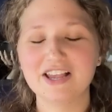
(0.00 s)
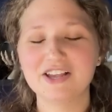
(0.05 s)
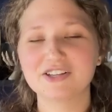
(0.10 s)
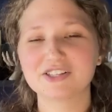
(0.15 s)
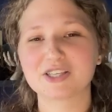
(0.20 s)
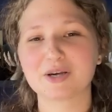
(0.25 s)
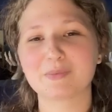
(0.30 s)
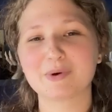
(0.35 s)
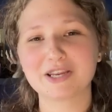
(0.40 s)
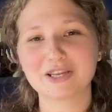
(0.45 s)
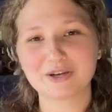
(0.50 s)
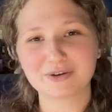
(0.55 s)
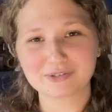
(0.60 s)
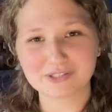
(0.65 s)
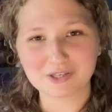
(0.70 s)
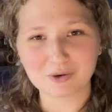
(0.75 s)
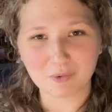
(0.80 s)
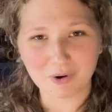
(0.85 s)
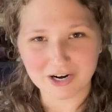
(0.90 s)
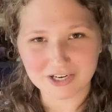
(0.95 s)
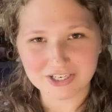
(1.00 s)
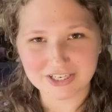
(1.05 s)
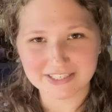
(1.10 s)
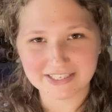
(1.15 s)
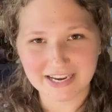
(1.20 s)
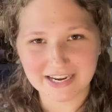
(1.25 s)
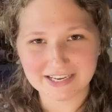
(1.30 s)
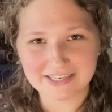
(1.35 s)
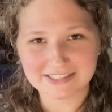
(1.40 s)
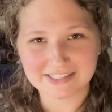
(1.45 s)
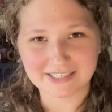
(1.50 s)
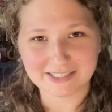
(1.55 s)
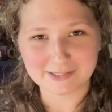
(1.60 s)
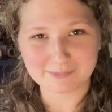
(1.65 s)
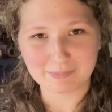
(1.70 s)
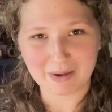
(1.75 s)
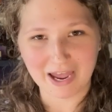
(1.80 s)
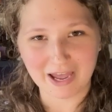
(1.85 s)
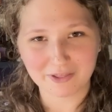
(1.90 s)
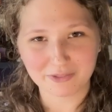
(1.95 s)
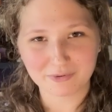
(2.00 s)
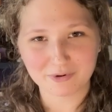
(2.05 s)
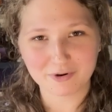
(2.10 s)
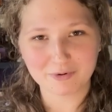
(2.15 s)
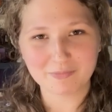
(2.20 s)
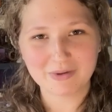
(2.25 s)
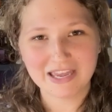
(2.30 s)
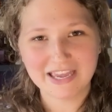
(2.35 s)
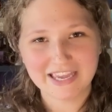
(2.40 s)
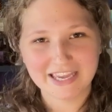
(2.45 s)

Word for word: So when he goes to wash his hands in his bathroom,